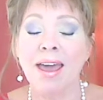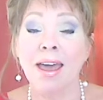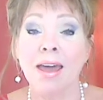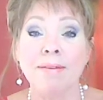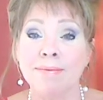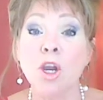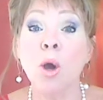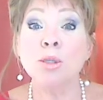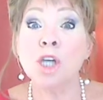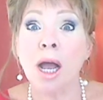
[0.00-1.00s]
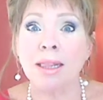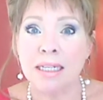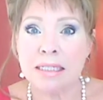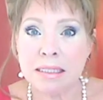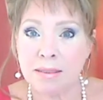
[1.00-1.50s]
And no
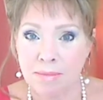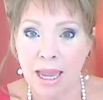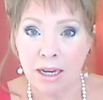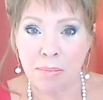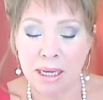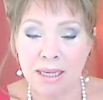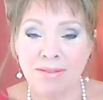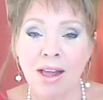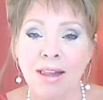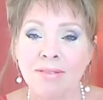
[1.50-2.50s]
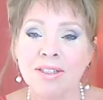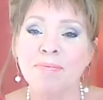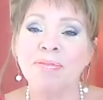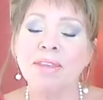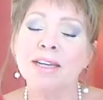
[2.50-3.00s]
chocolates had to be involved.
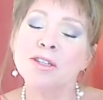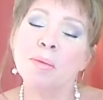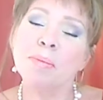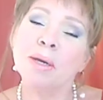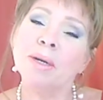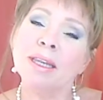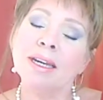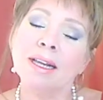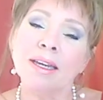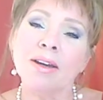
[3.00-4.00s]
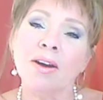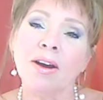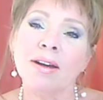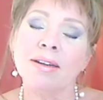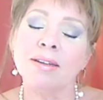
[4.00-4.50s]
So be really
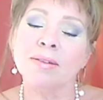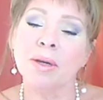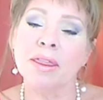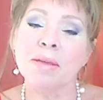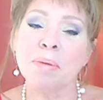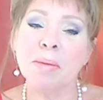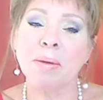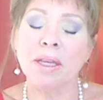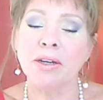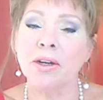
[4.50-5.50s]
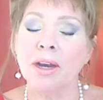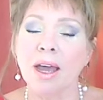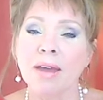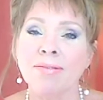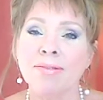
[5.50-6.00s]
clear with the people in your
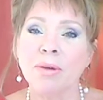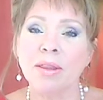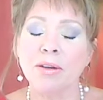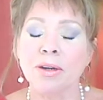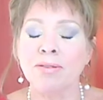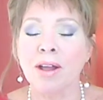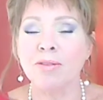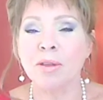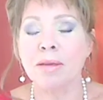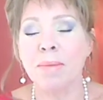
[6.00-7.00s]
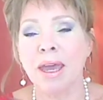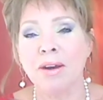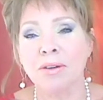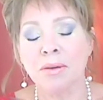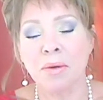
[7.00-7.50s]
life, whether you're involved with a
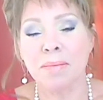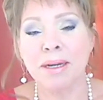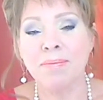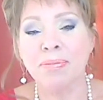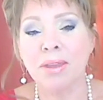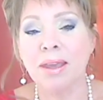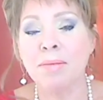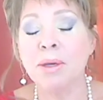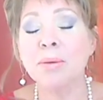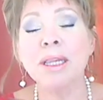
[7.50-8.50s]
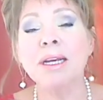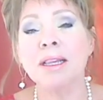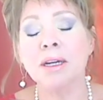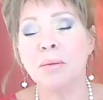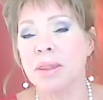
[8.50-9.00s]
man or a woman. Be really
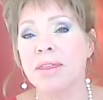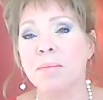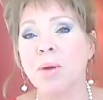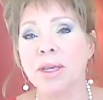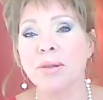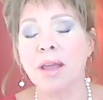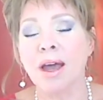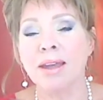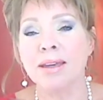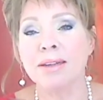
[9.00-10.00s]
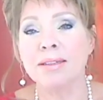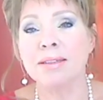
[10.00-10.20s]
clear with them what you like